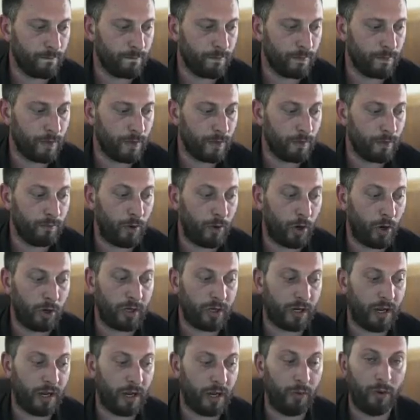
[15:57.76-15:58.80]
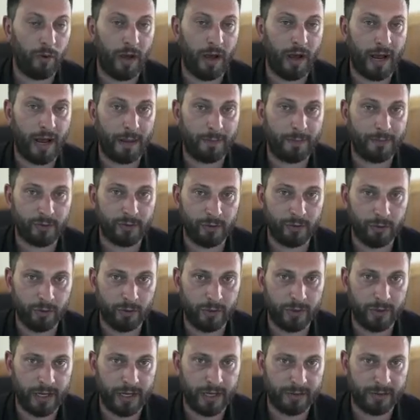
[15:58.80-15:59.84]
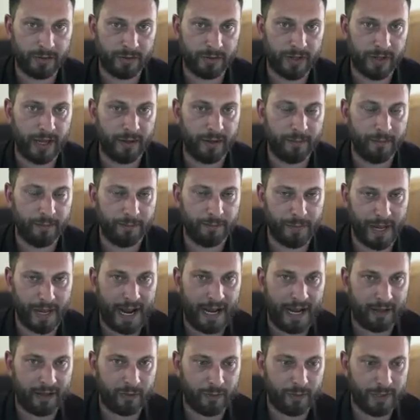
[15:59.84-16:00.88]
Mark, I will absolutely answer that, but ask me at the